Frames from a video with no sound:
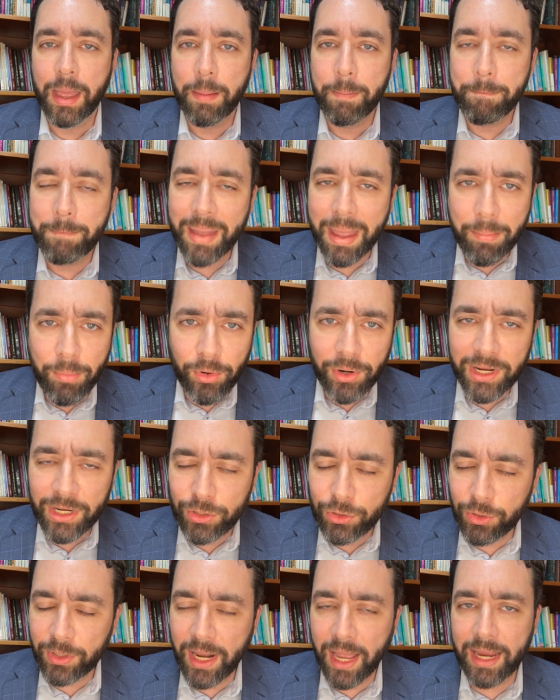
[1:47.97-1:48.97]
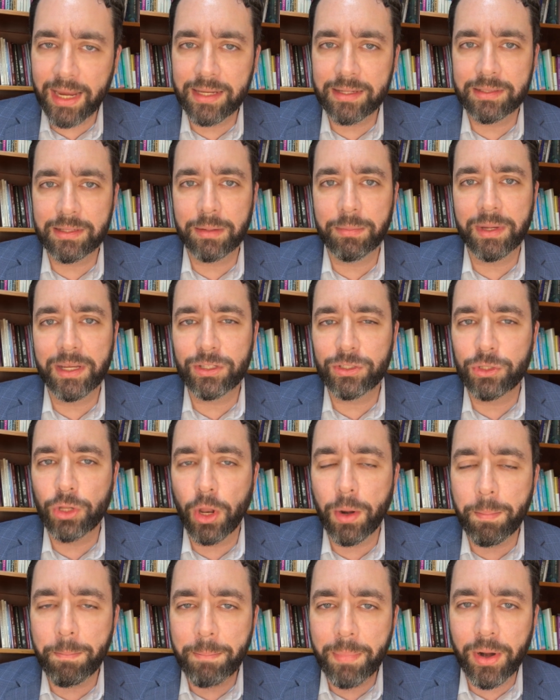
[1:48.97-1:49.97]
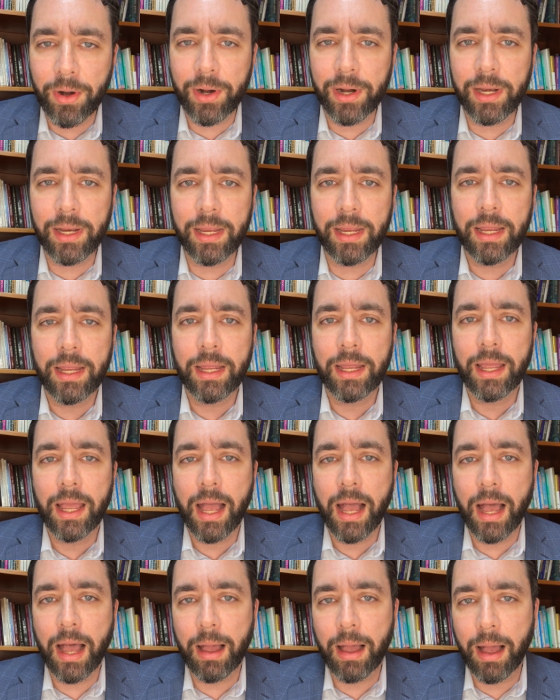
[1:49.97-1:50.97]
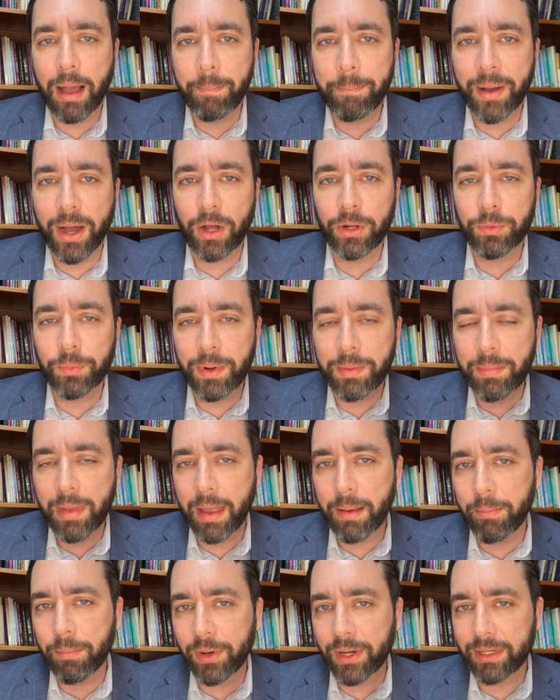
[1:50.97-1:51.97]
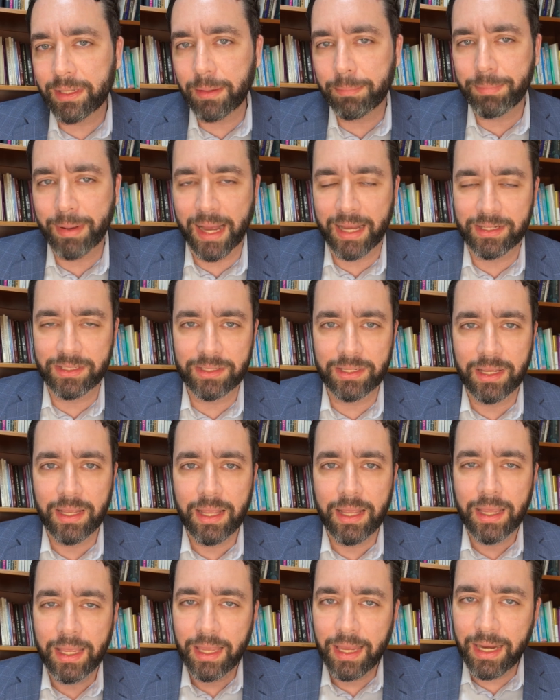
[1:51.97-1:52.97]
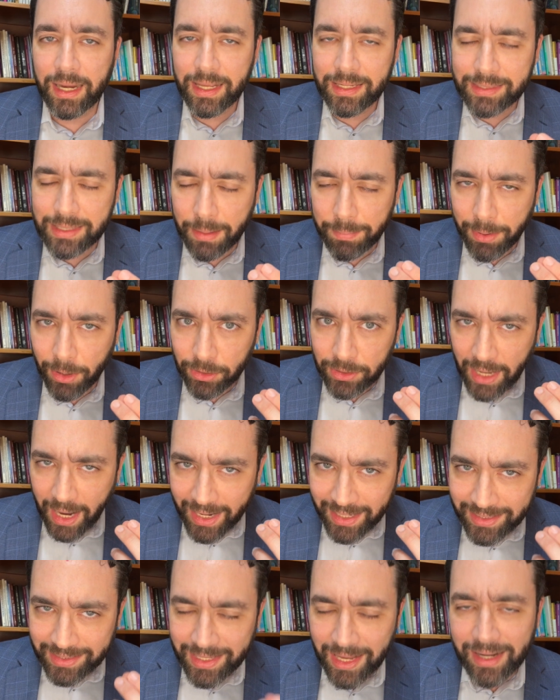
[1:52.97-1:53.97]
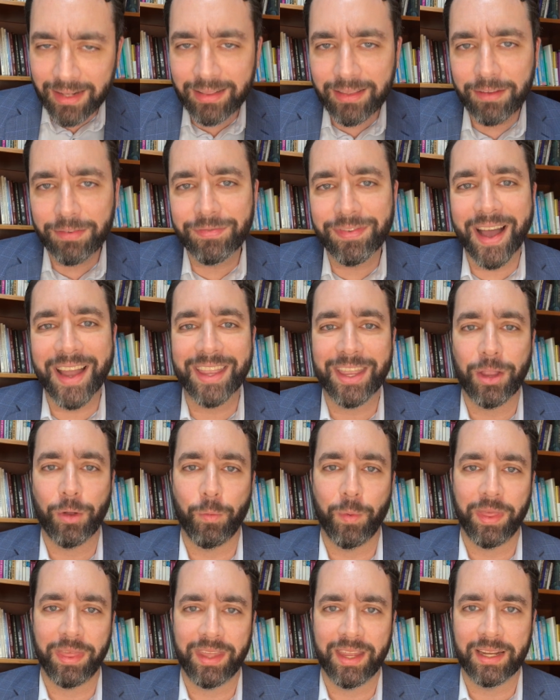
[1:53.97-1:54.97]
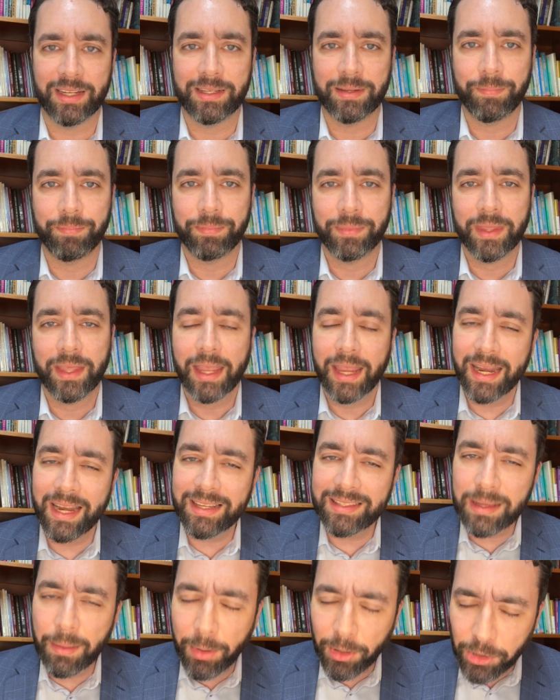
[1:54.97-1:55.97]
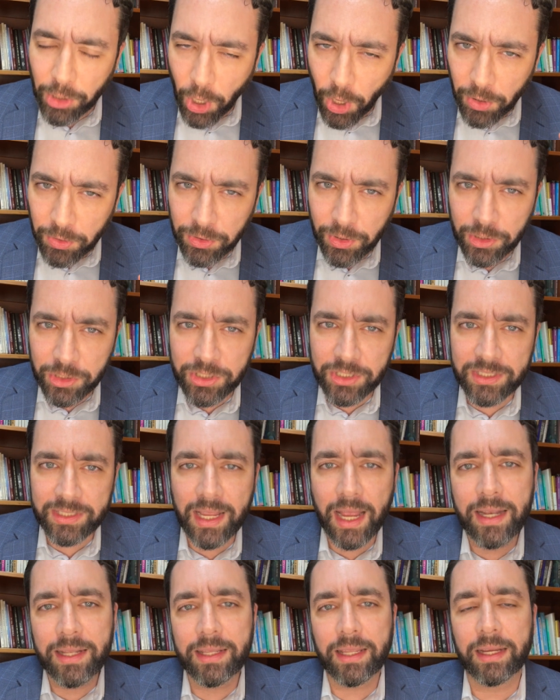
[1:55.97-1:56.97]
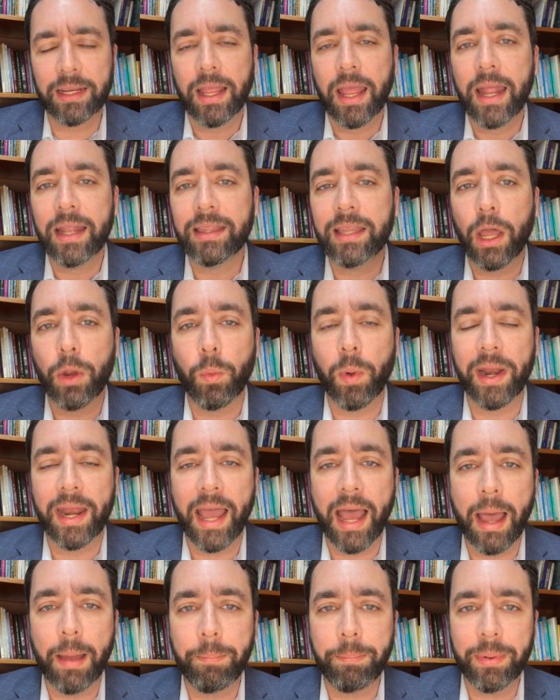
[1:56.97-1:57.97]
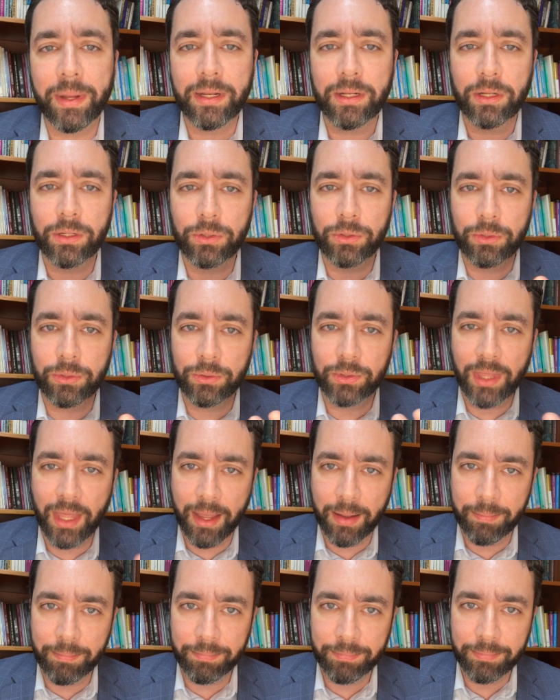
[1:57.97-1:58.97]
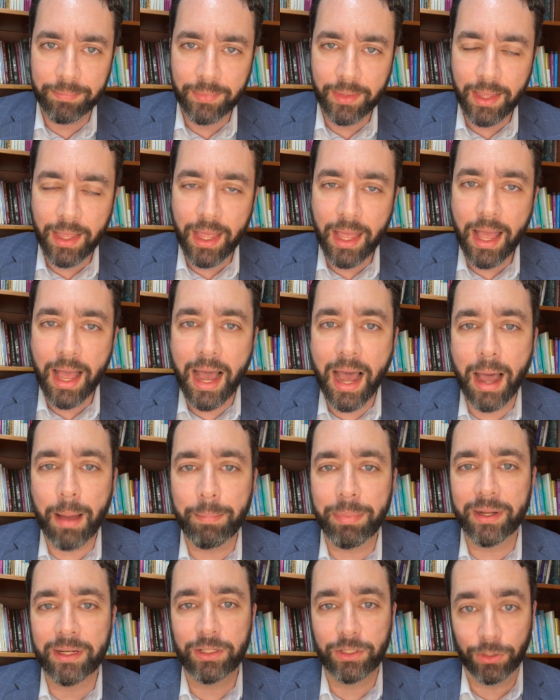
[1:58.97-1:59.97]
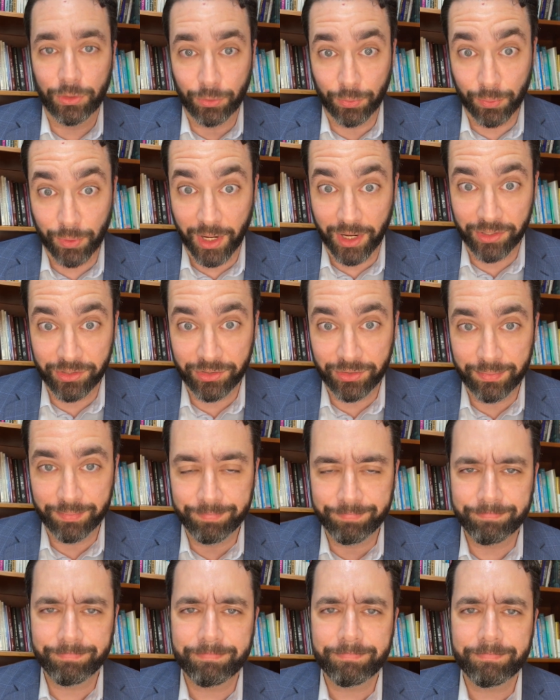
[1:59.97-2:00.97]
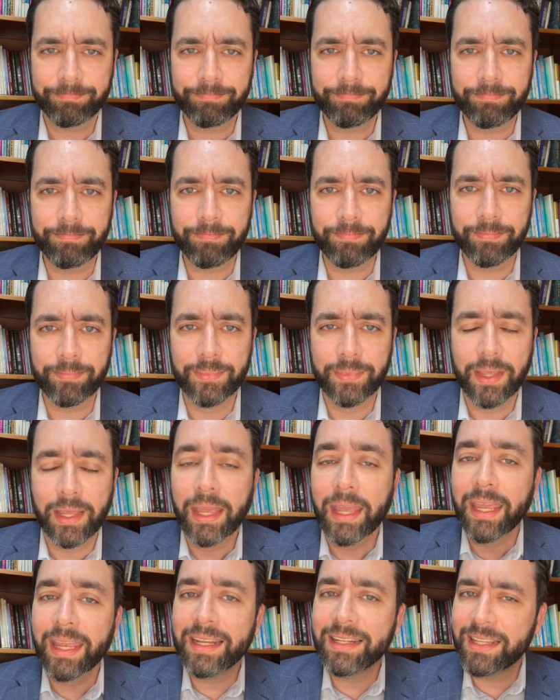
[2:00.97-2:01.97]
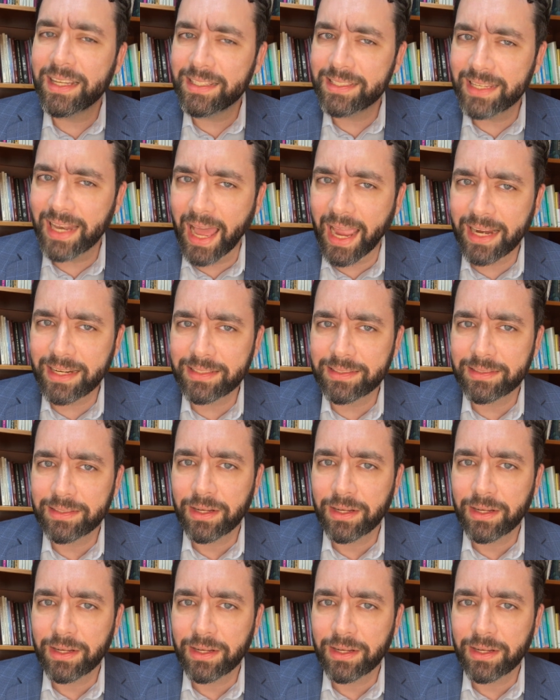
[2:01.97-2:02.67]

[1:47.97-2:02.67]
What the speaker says: Memory in Judaism is not merely about remembering the past. It is about identifying with it. It is about understanding that what happened to them happened to us. In this light,